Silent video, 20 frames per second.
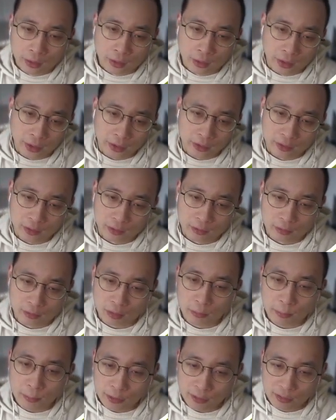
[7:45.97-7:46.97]
It uh,
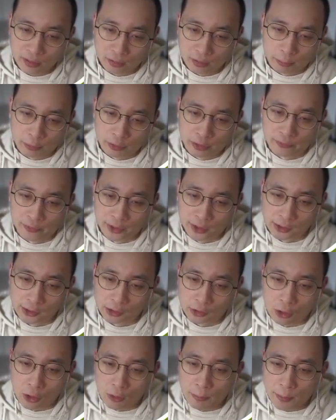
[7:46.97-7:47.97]
almost prevents
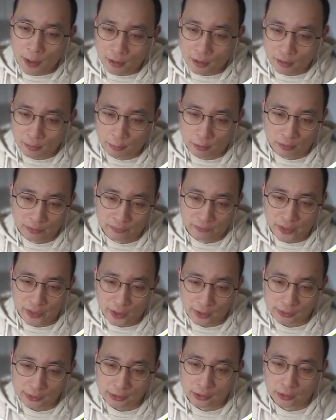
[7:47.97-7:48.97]
all possible
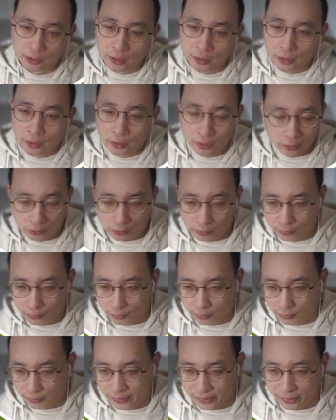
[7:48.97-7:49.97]
effects
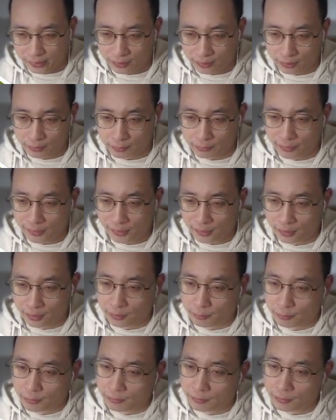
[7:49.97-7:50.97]
to system
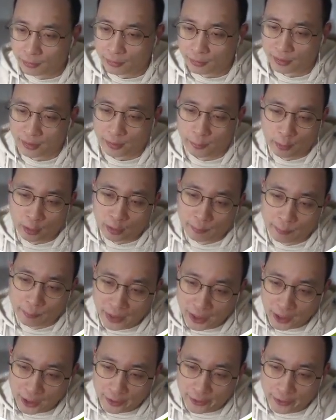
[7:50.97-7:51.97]

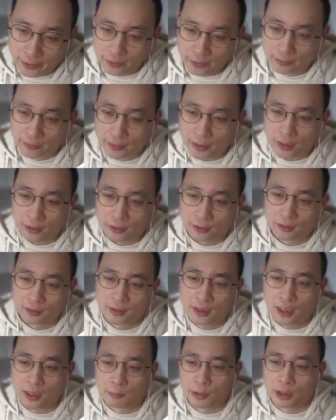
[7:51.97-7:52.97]
stability that
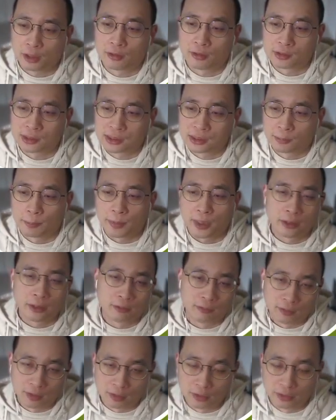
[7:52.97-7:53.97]
can be caused by
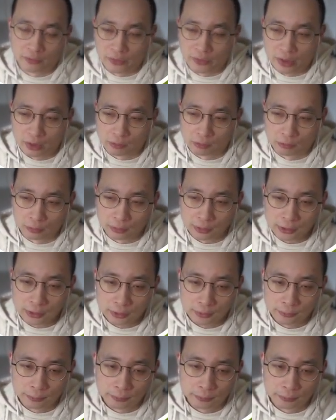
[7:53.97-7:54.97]
user-defined rules.